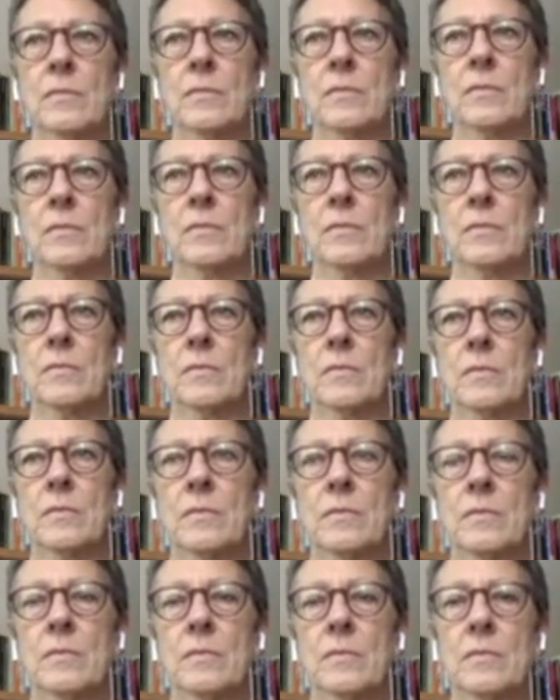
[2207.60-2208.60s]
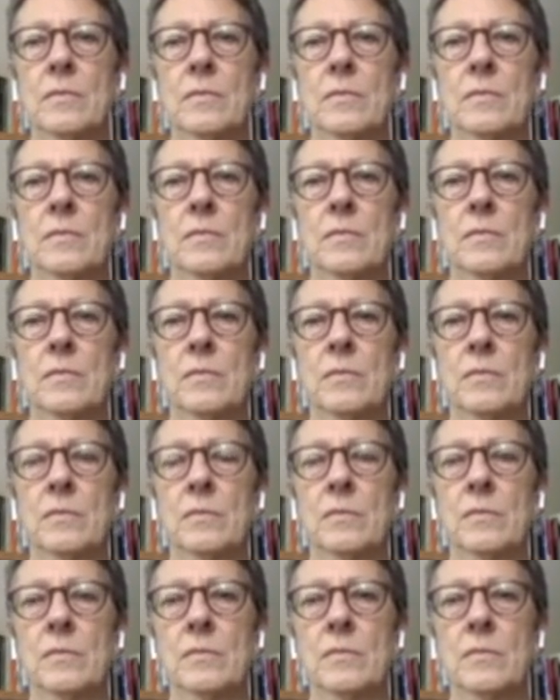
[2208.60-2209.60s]

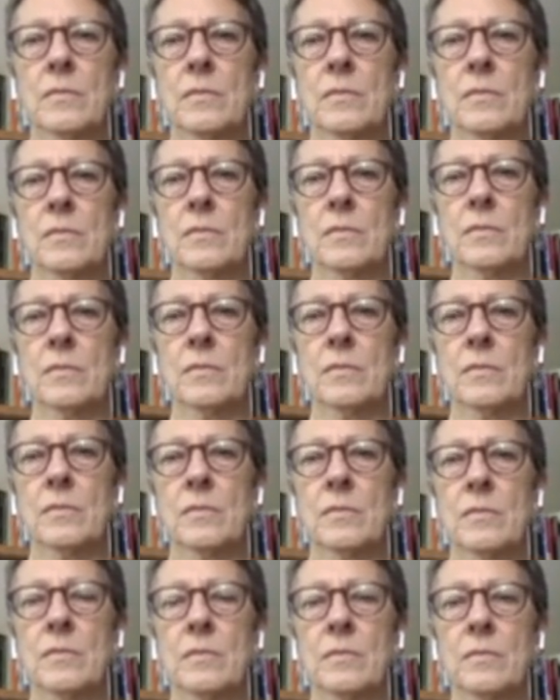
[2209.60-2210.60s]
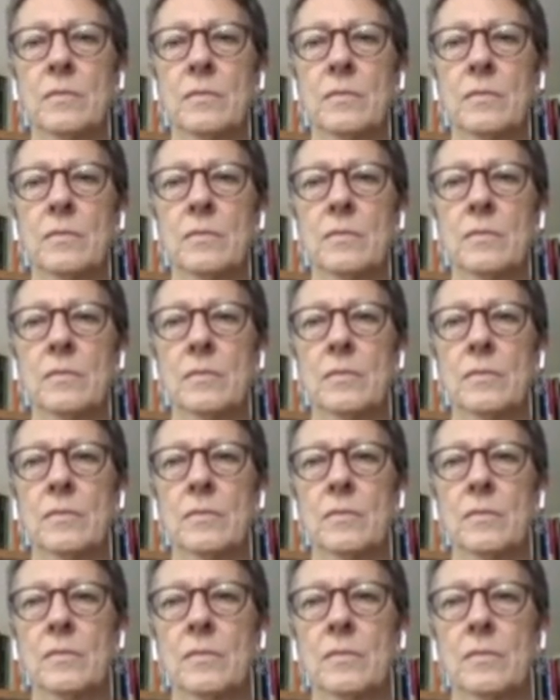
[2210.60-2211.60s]

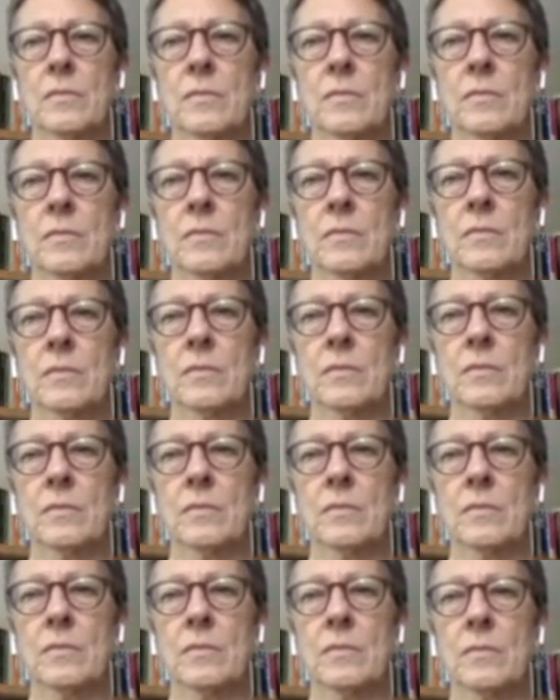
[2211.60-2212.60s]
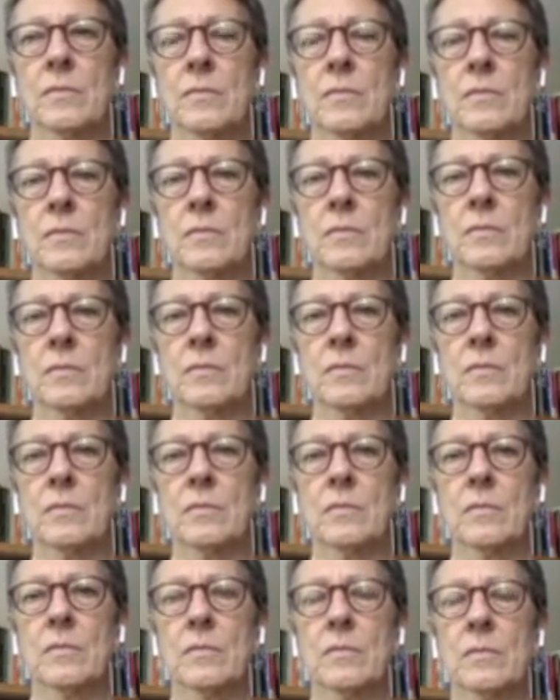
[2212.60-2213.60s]

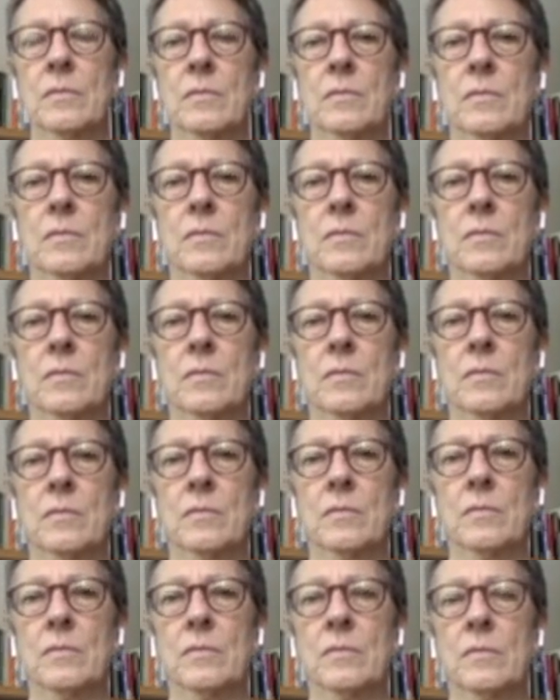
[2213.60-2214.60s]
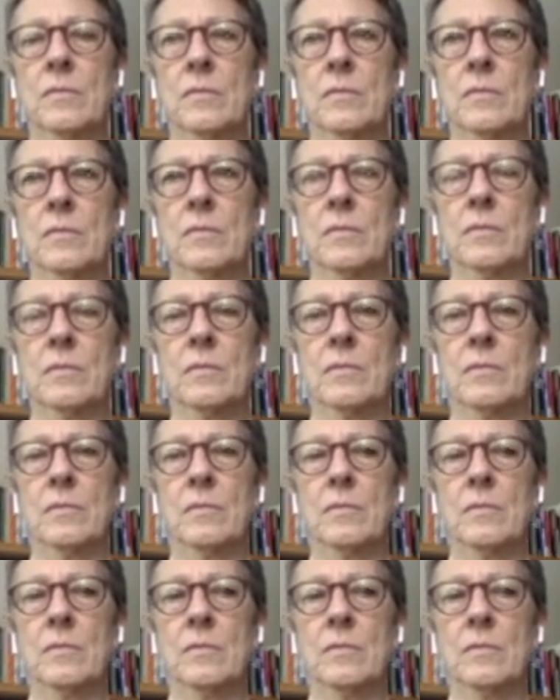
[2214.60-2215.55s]
The person shown says nothing.